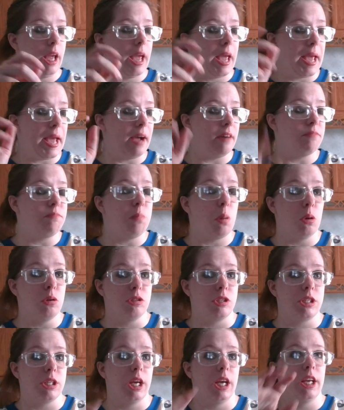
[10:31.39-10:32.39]
have
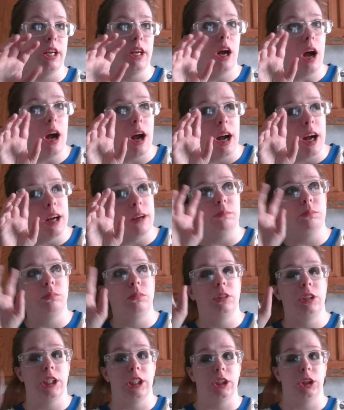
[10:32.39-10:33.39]
posted
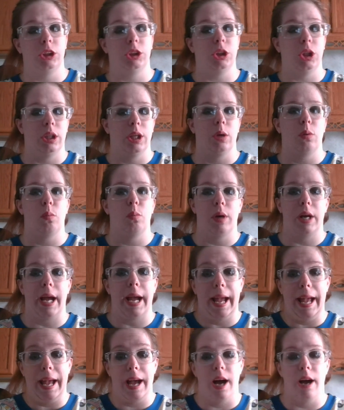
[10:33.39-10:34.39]
to show like what I
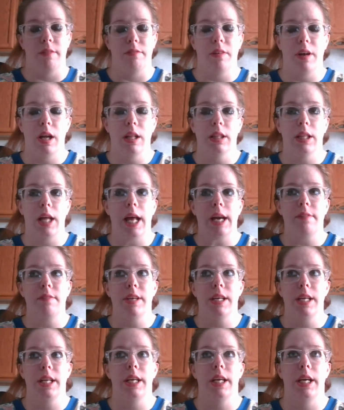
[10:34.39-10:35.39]
have, a lot of
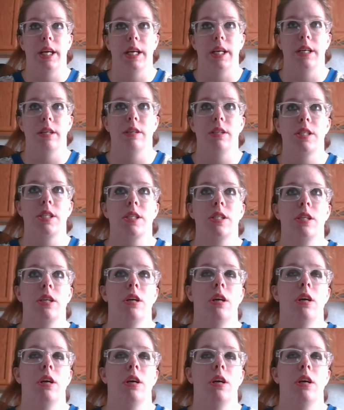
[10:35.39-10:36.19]
it is